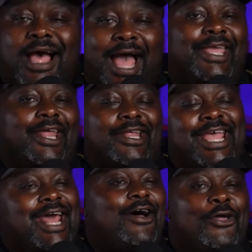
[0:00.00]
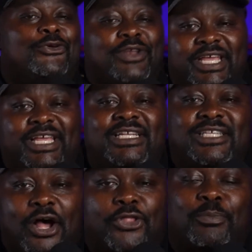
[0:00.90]
You had other needs,
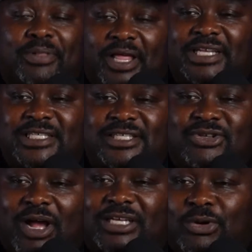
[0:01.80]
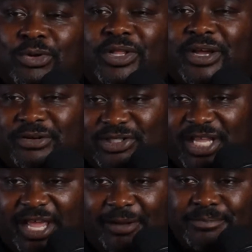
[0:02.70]
other places, so I totally
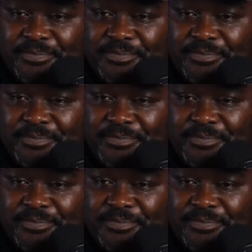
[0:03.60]
understand.